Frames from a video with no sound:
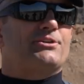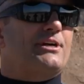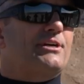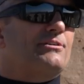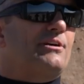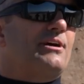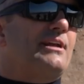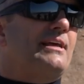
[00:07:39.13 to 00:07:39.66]

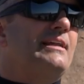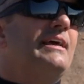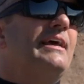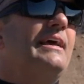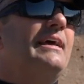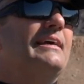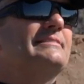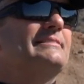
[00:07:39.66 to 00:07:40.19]
trigger on it,
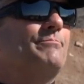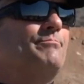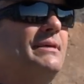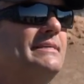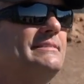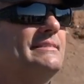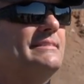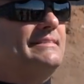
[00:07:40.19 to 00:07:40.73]
is a
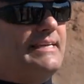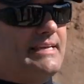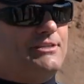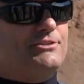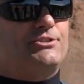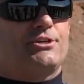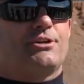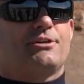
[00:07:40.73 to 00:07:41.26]
piece of
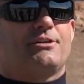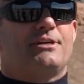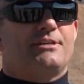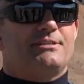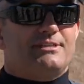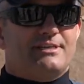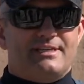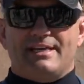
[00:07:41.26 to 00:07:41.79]
t-shirt
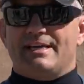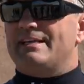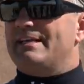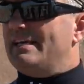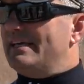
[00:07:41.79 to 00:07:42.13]
to get